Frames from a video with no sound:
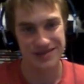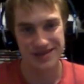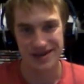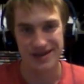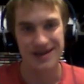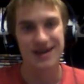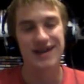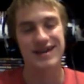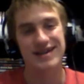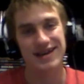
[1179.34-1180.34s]
So,
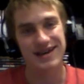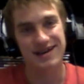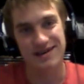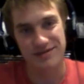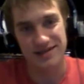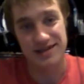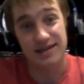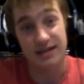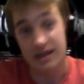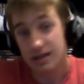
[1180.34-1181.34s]
yeah, anyways,
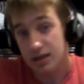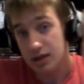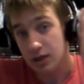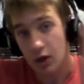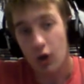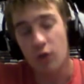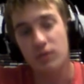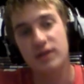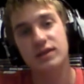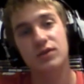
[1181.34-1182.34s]
let's, just hope
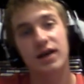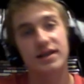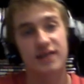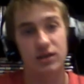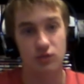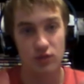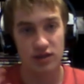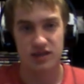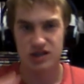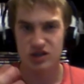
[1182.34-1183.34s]
he still has that
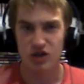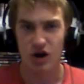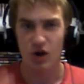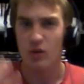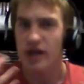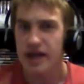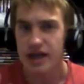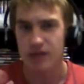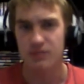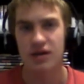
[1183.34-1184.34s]
directing style in
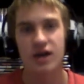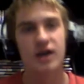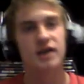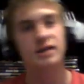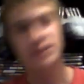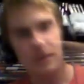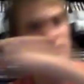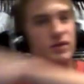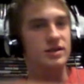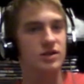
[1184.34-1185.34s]
him. So,
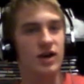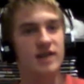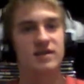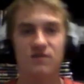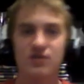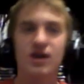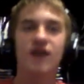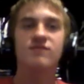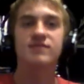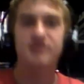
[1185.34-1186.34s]
anyways, guys, if you
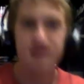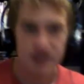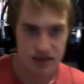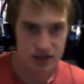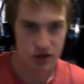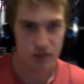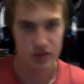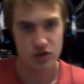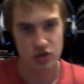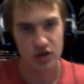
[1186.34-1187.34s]
have seen the
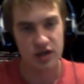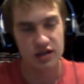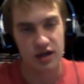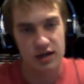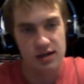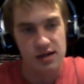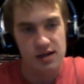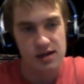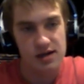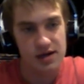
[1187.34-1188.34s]
Skyman trailer,
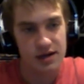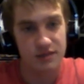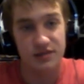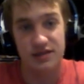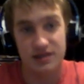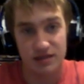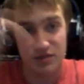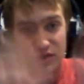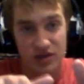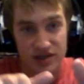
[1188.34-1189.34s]
uh, let
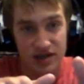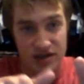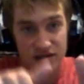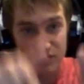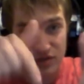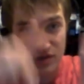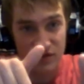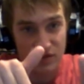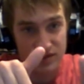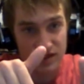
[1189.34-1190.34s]
me know down, let me know
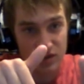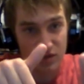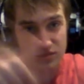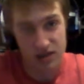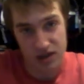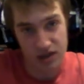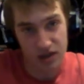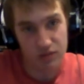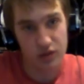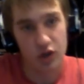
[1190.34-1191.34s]
thoughts down in the comment section
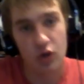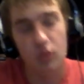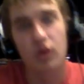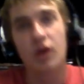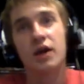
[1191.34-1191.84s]
down below.